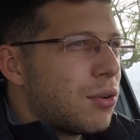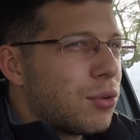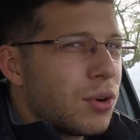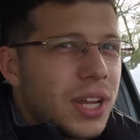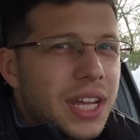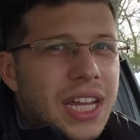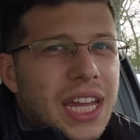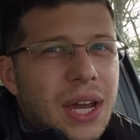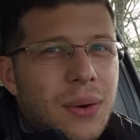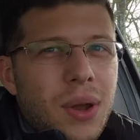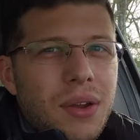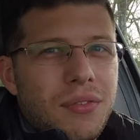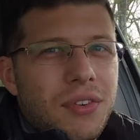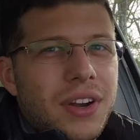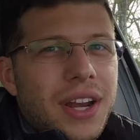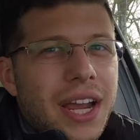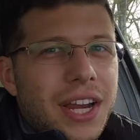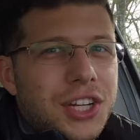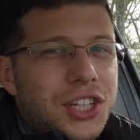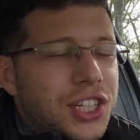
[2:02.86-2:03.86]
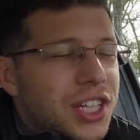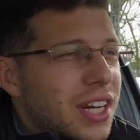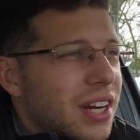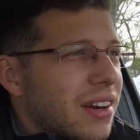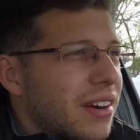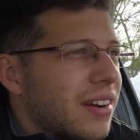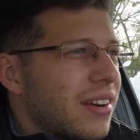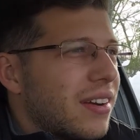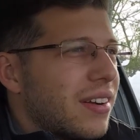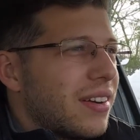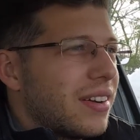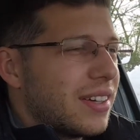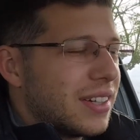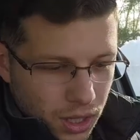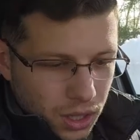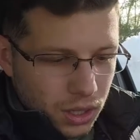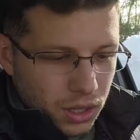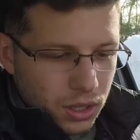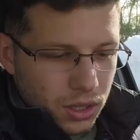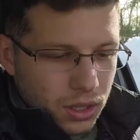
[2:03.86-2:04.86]
really can't wait for next year.
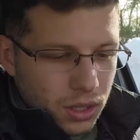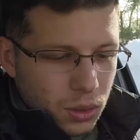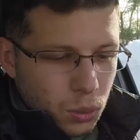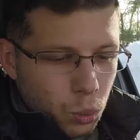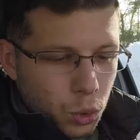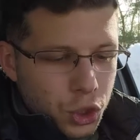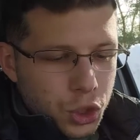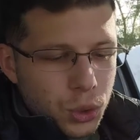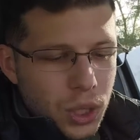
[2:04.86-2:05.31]
Would